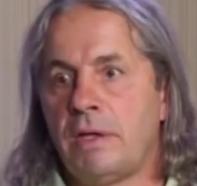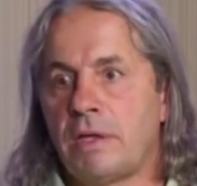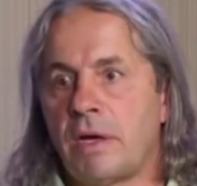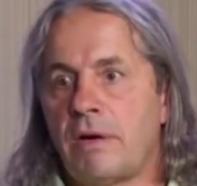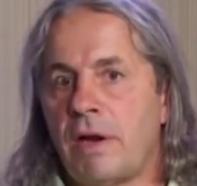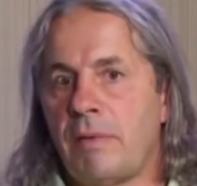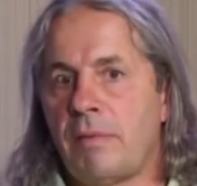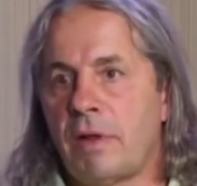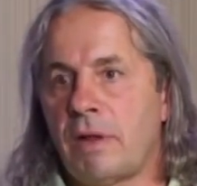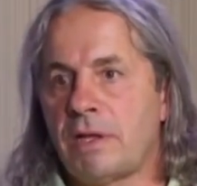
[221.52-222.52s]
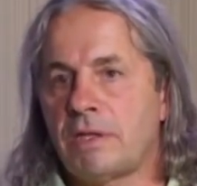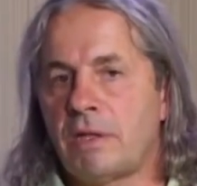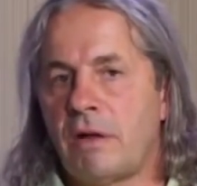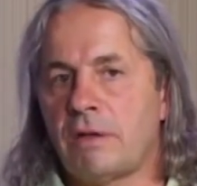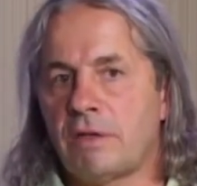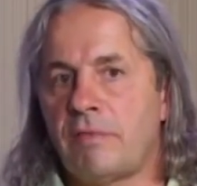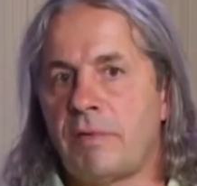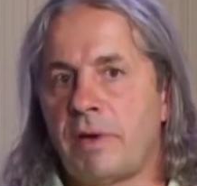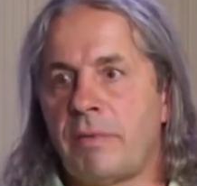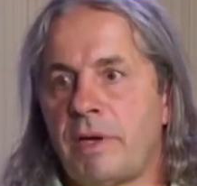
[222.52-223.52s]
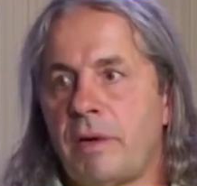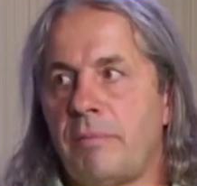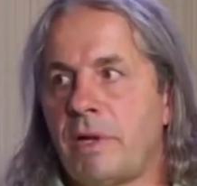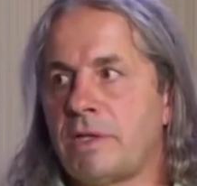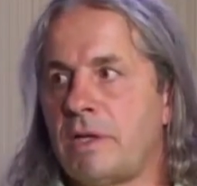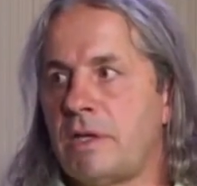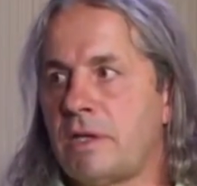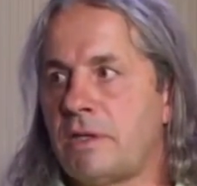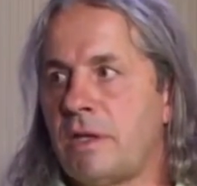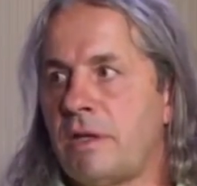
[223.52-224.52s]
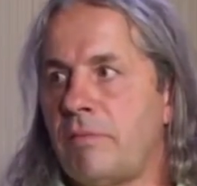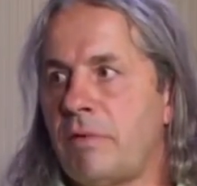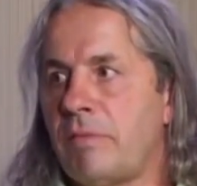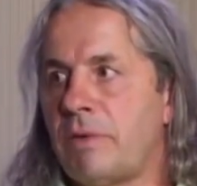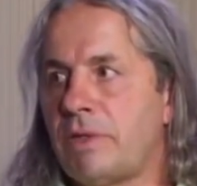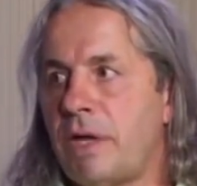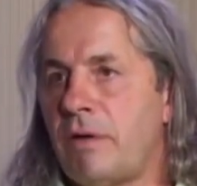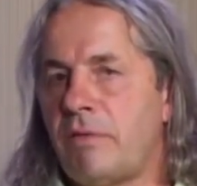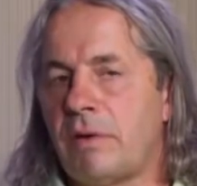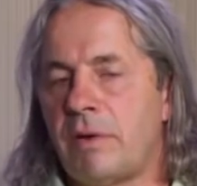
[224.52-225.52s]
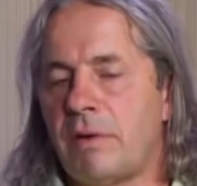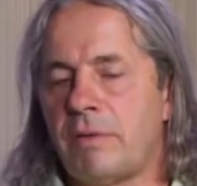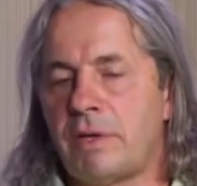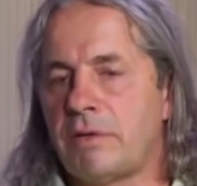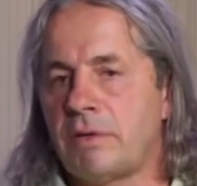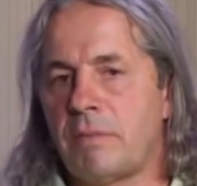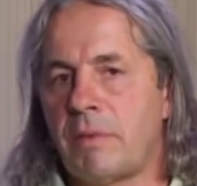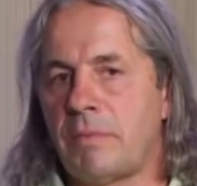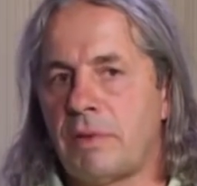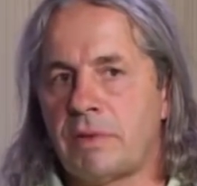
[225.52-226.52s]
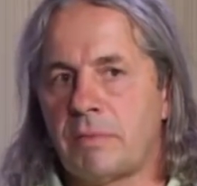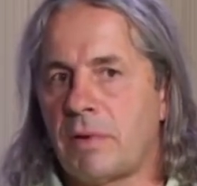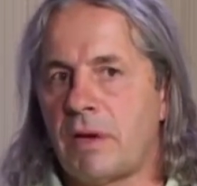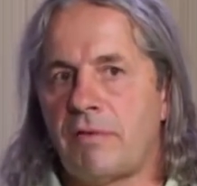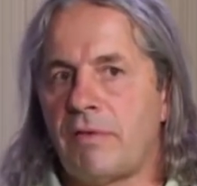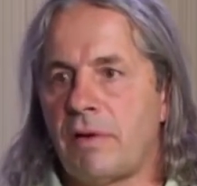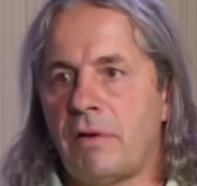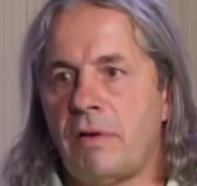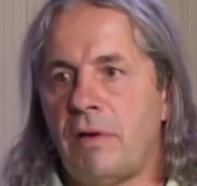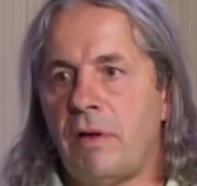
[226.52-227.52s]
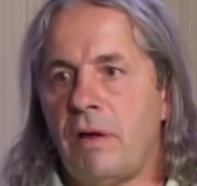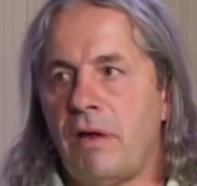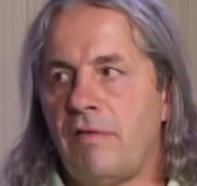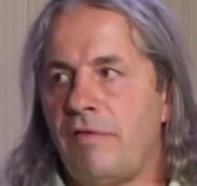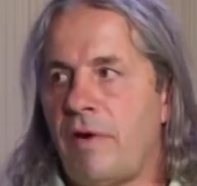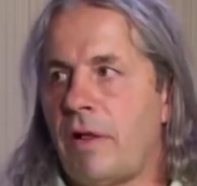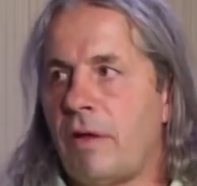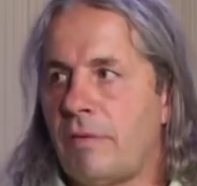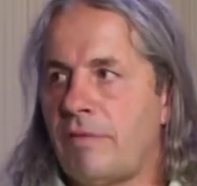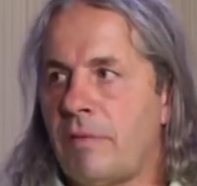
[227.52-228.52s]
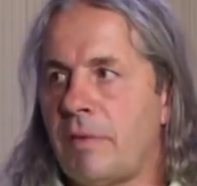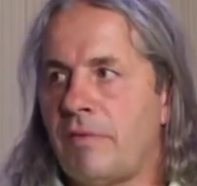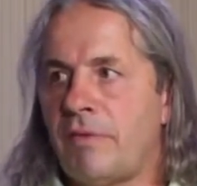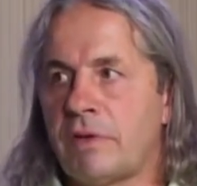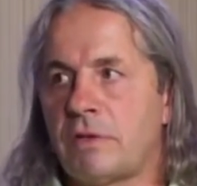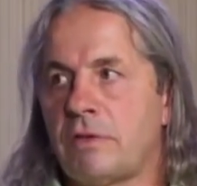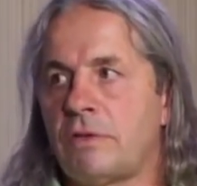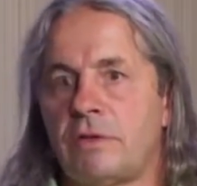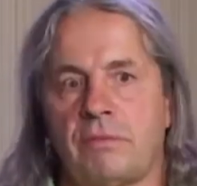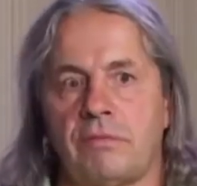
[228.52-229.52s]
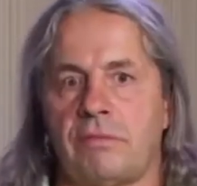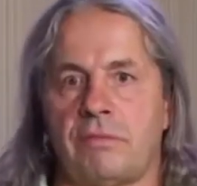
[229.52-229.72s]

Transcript: he's got our name on a list and all that stuff. But anyway, he got busted yesterday, and they put him in jail. And anyway, he goes, there might be some kind of a follow from it. And Vince goes,